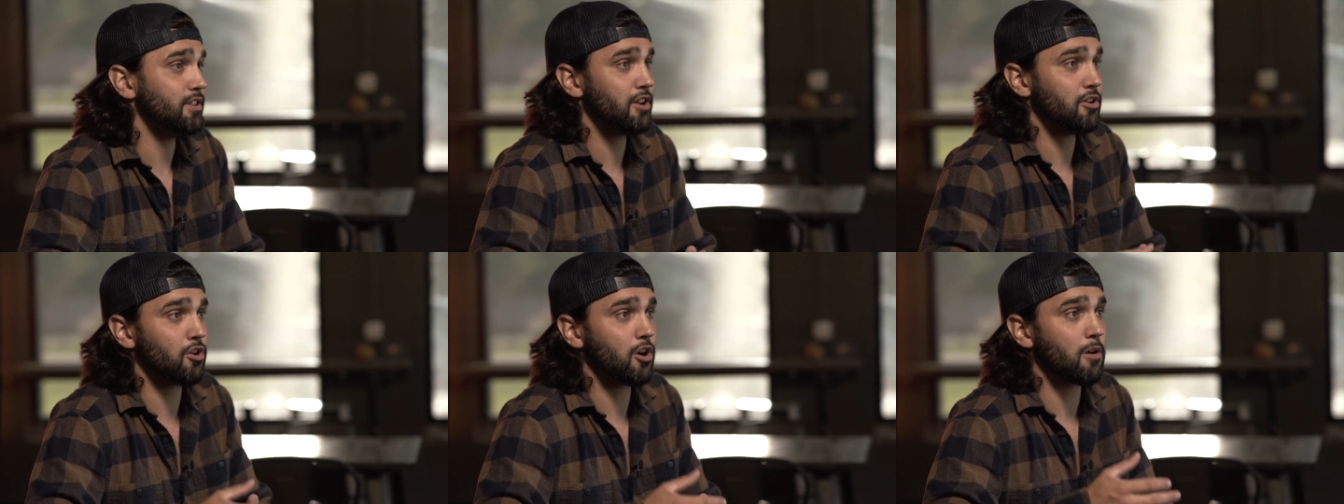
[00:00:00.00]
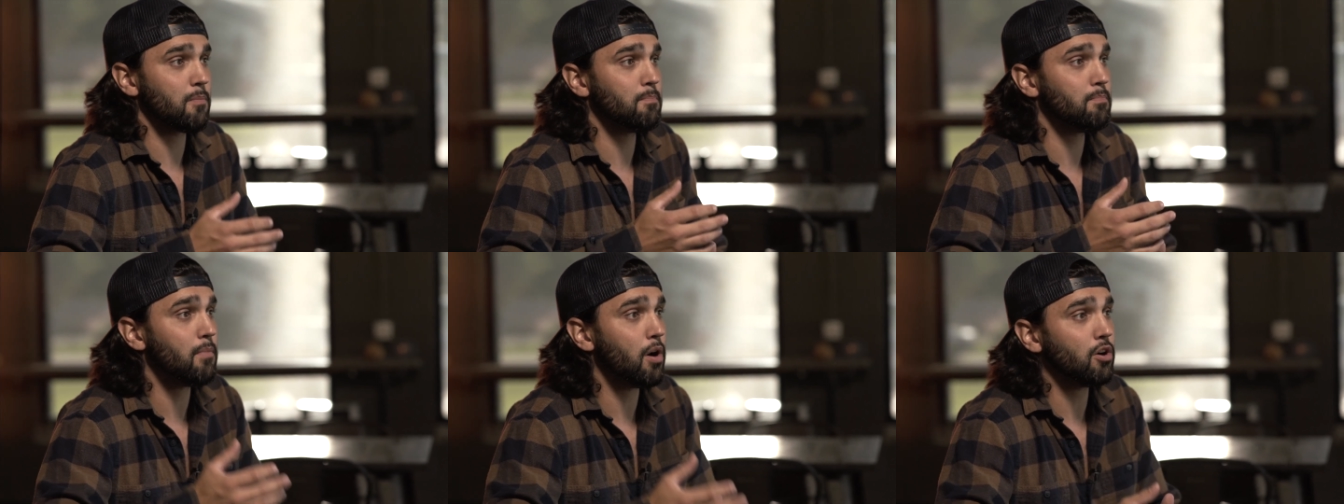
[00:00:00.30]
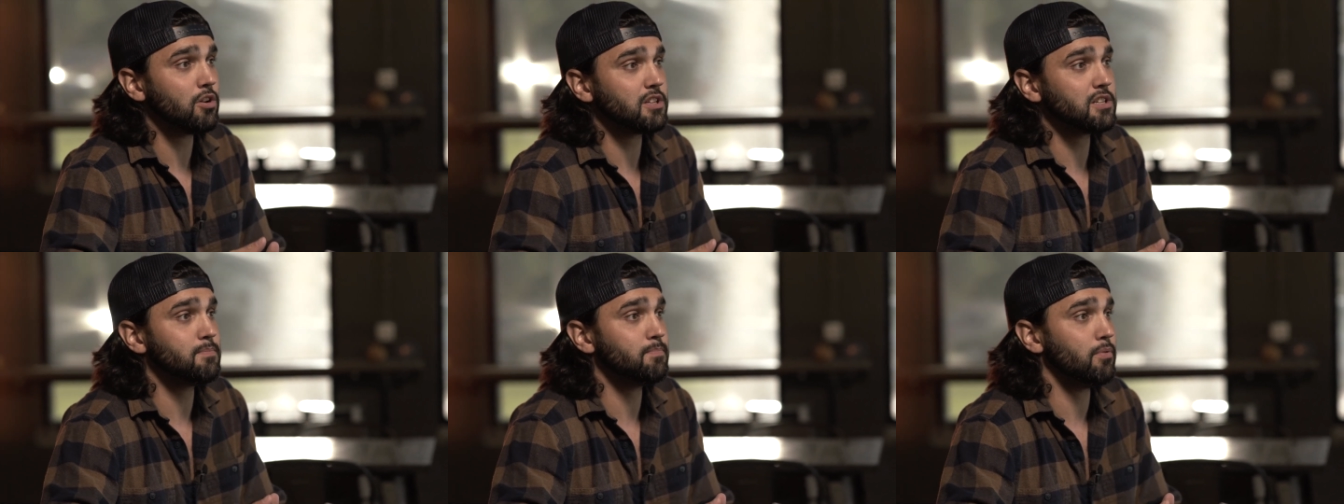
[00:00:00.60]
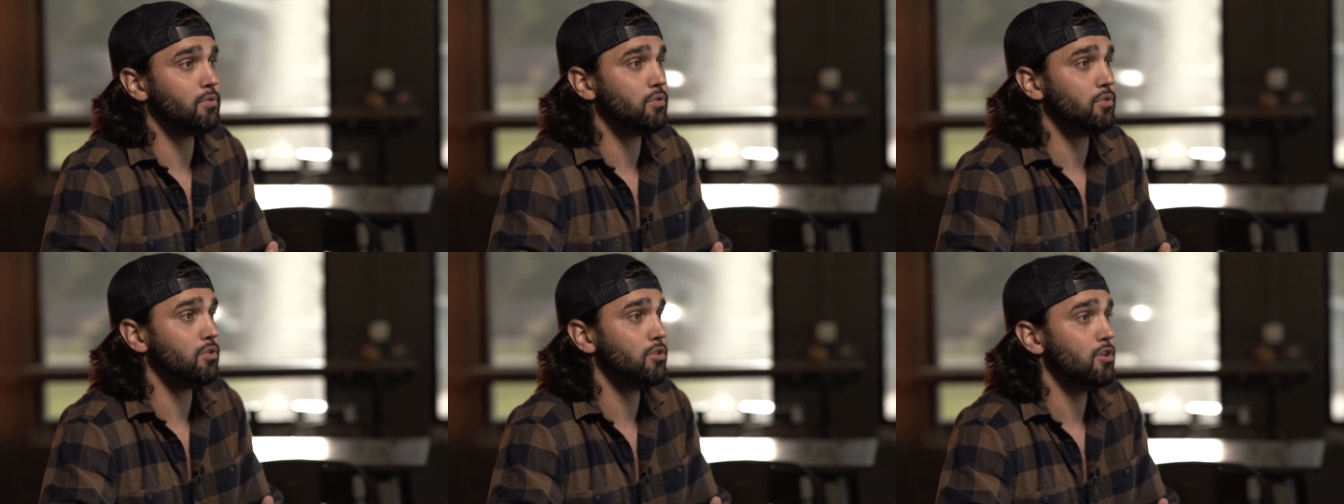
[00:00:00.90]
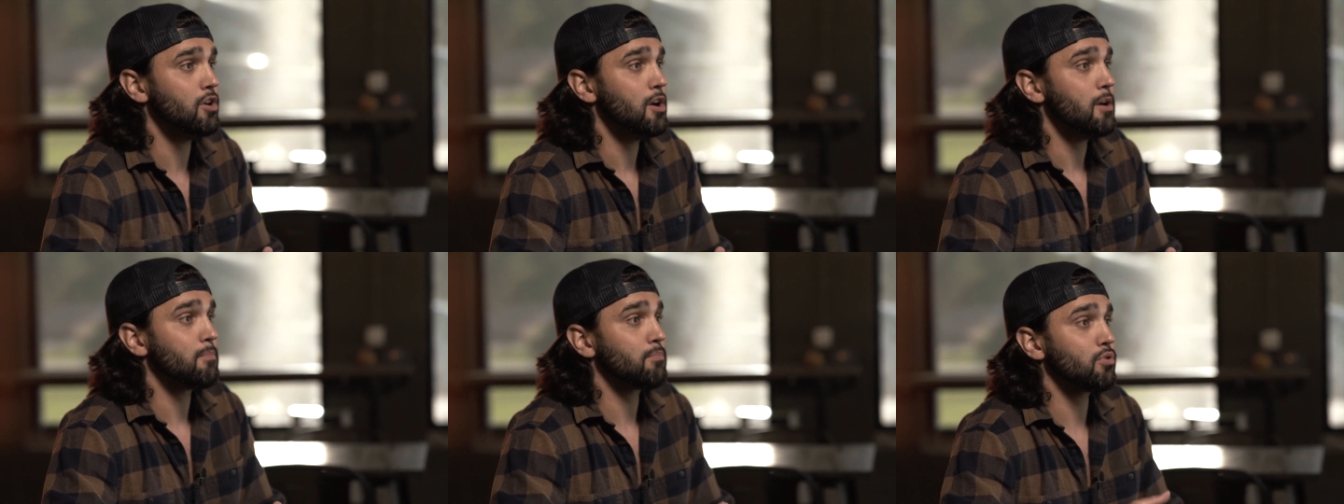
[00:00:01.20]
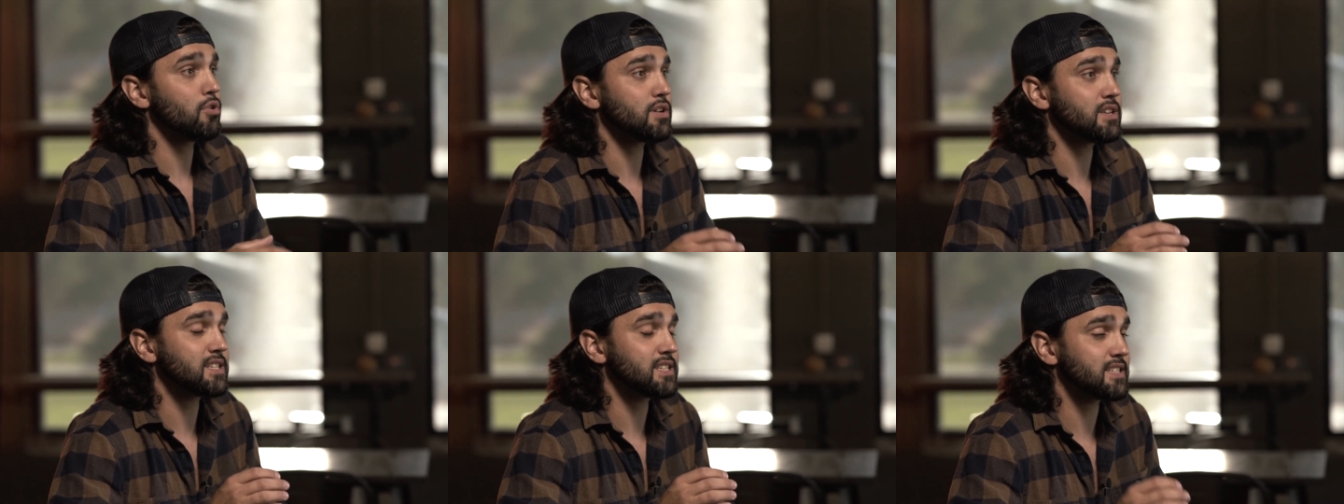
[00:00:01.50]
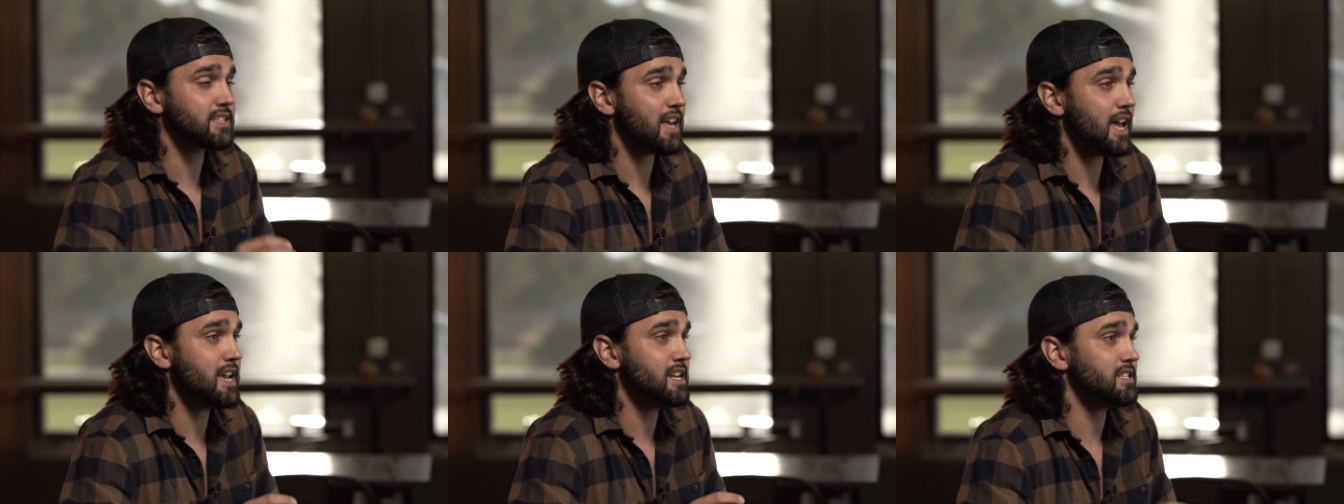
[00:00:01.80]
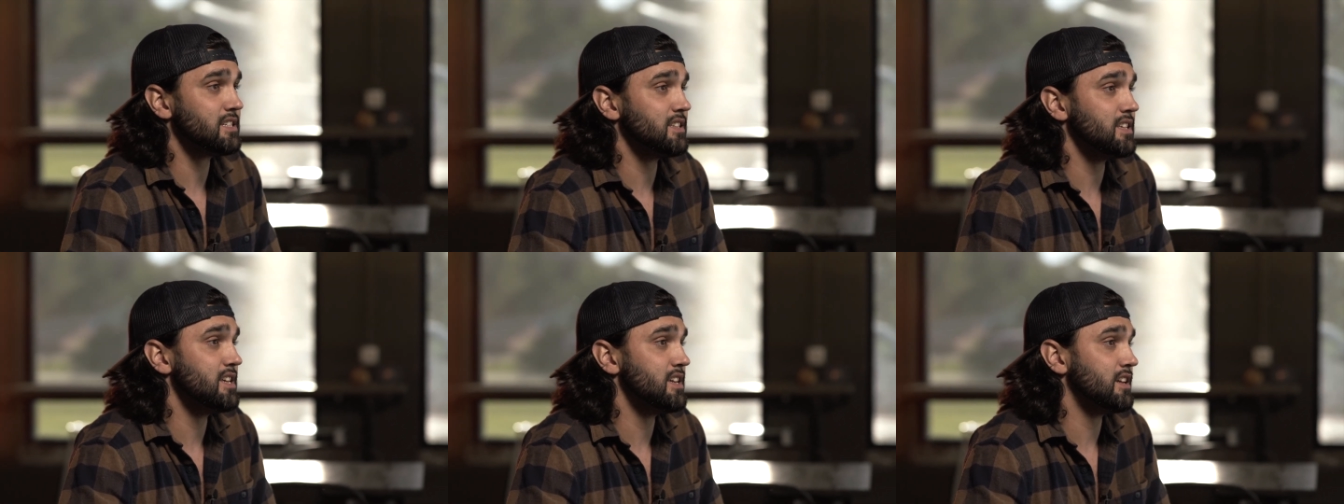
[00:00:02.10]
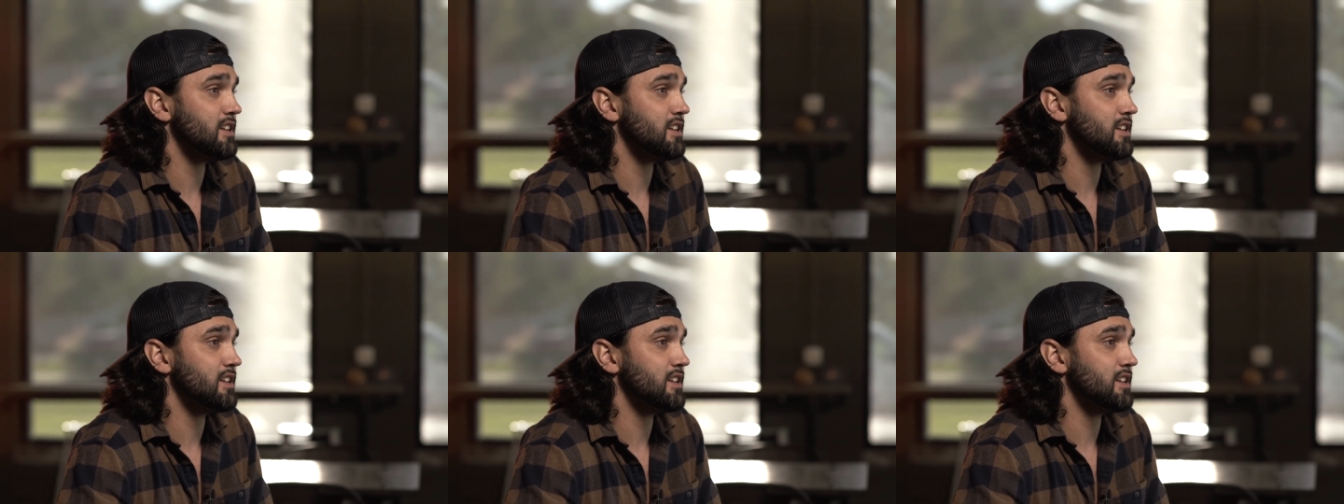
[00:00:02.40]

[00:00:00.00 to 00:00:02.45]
there are multiple precisely